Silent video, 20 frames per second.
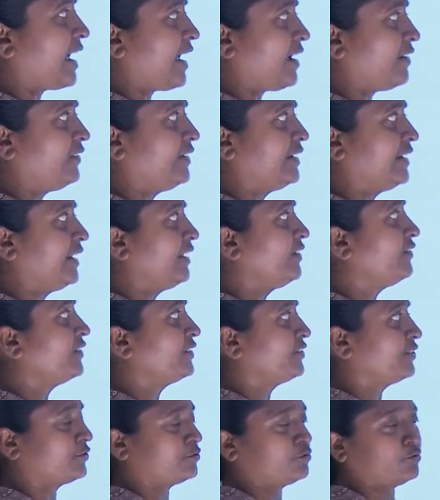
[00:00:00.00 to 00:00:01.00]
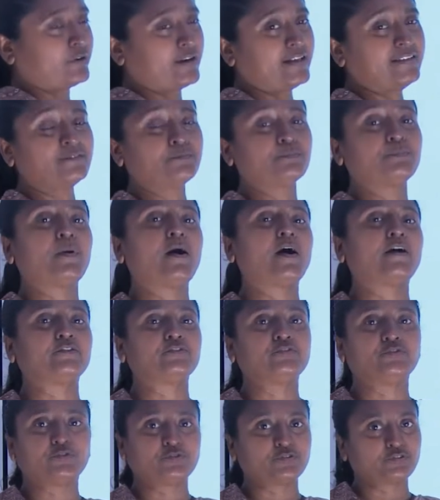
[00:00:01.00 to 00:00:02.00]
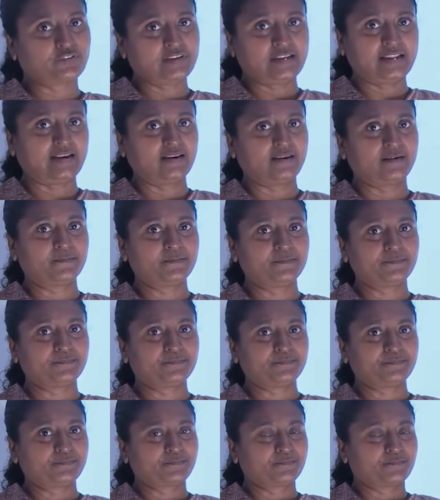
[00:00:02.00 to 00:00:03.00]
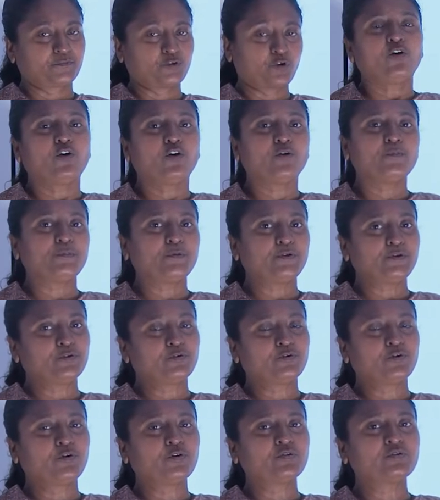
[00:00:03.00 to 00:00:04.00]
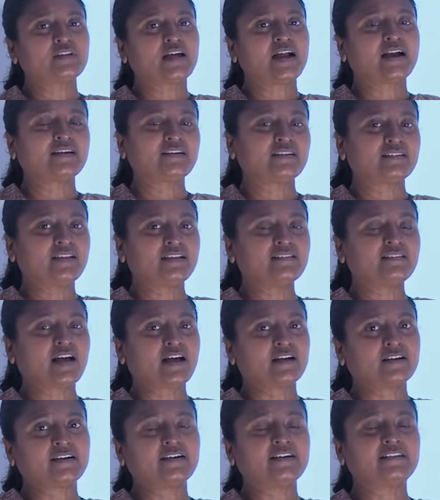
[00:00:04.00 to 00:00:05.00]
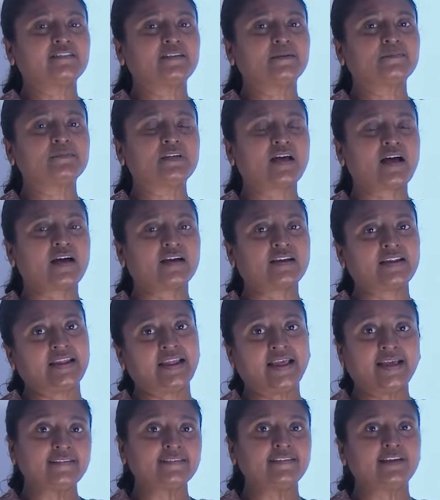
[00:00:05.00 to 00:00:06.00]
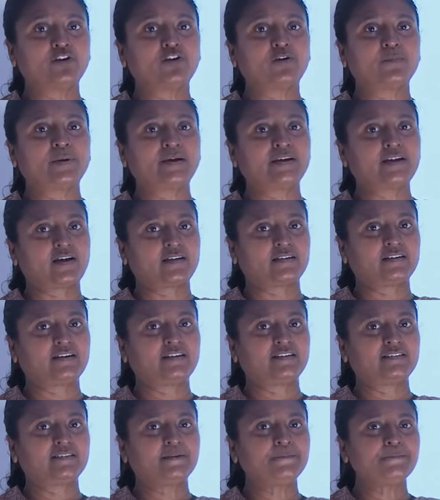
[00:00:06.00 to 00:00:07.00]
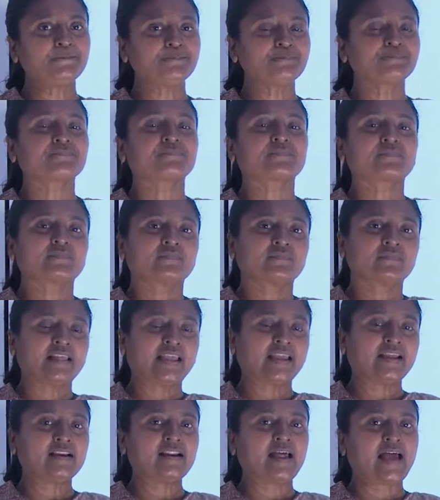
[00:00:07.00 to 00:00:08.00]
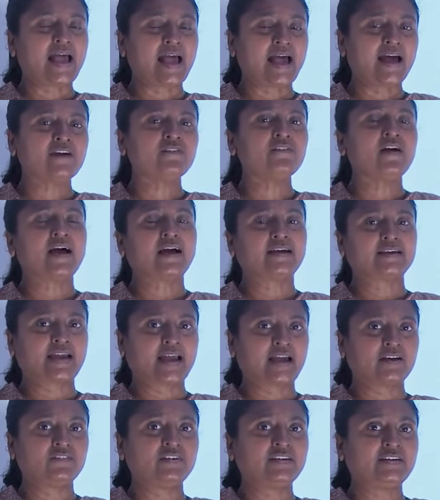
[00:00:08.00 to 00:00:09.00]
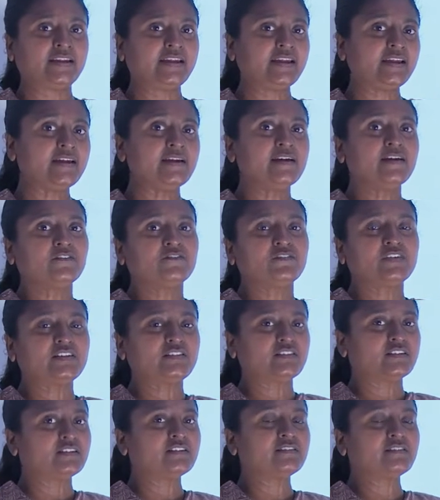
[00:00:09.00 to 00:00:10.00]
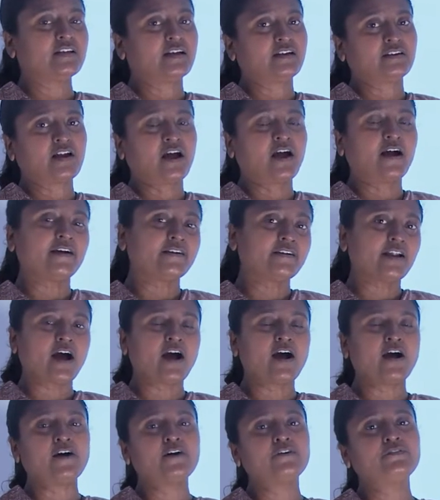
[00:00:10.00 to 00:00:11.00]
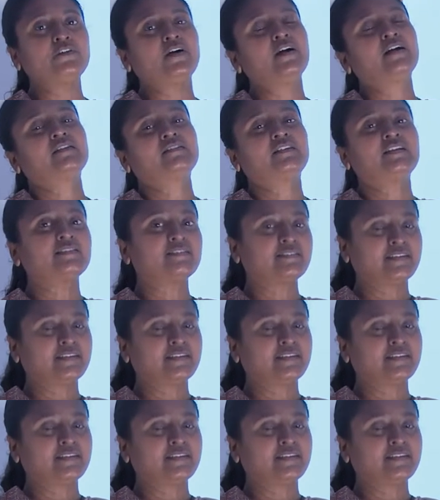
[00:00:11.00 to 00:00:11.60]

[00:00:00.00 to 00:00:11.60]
cavity which is known as spongocele. Hope you know that these organisms are acoelomate organism. They will have a cavity which is not of the